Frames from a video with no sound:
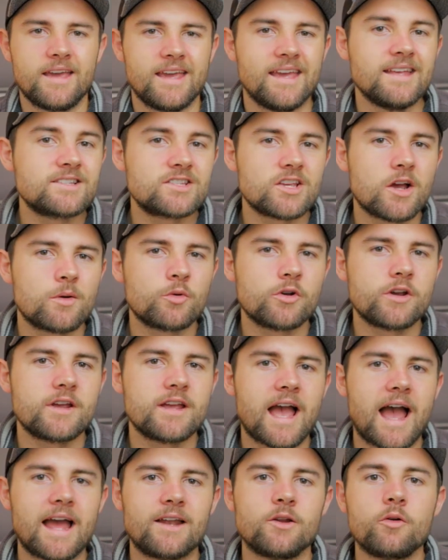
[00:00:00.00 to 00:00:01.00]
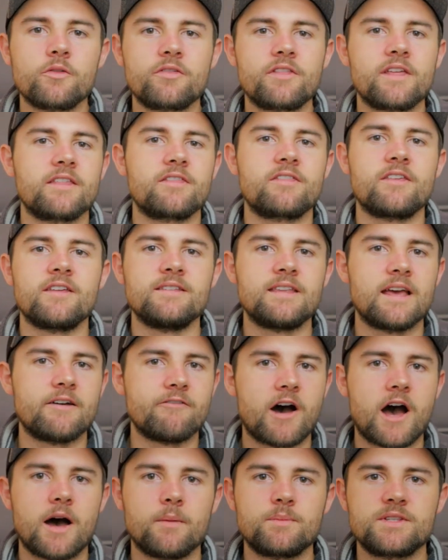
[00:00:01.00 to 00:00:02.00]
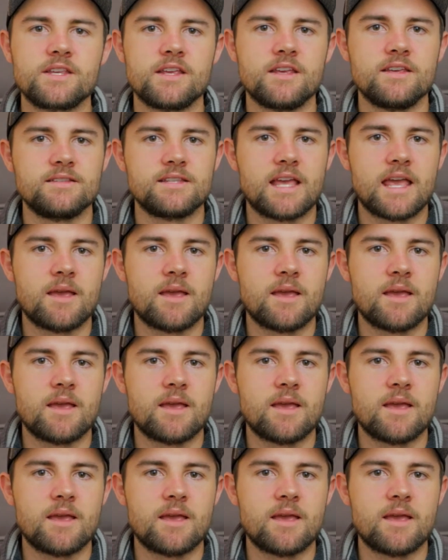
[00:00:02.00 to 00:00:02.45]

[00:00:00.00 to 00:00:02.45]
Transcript: In summary, I don't think that DevOps is